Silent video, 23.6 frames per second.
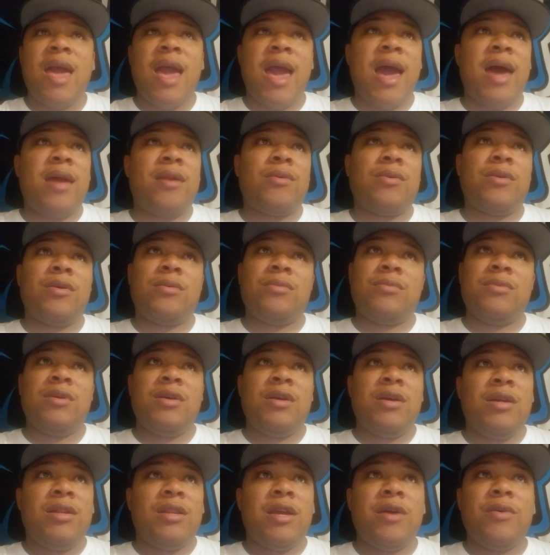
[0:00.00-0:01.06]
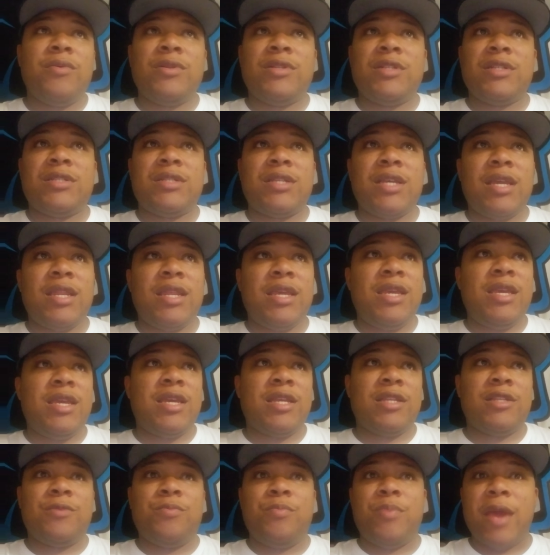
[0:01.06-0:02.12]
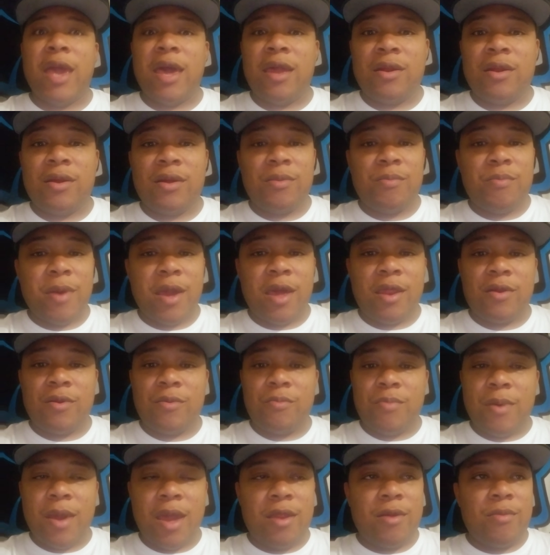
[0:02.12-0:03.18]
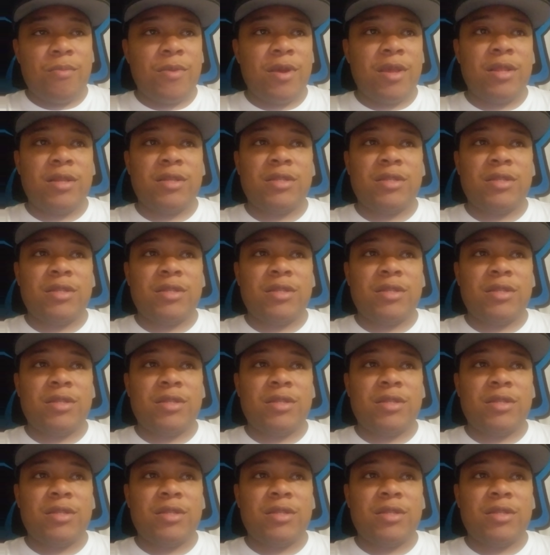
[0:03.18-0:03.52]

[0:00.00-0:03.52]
I don't know they were just saying that he gets better and better and better, man.